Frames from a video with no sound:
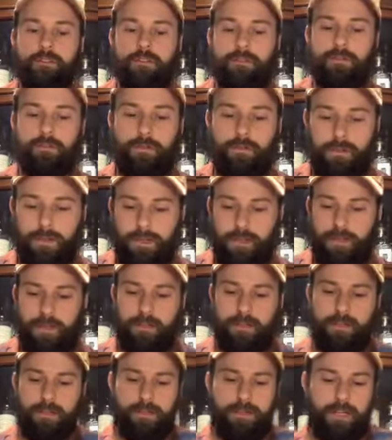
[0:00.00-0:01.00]
uh, move that
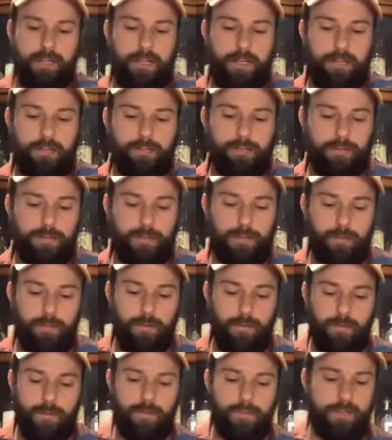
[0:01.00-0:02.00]
like this, I guess.
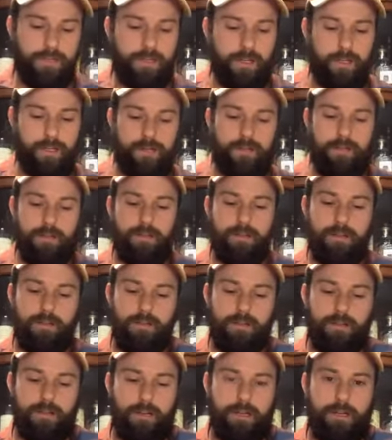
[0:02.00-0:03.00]
Move these in.
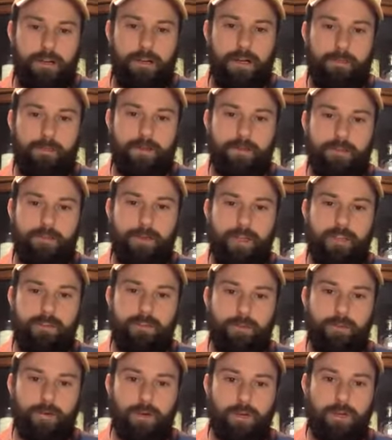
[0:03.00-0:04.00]
I don't have much
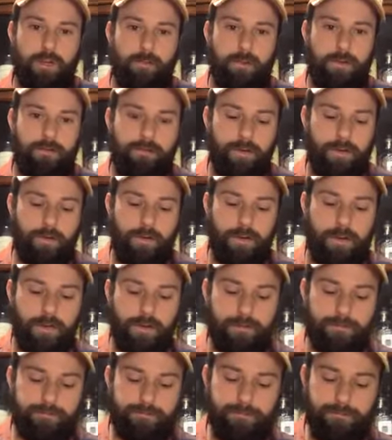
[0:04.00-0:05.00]
space. I'm working on my phone
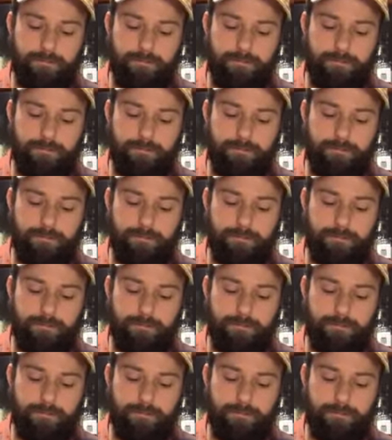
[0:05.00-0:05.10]
here,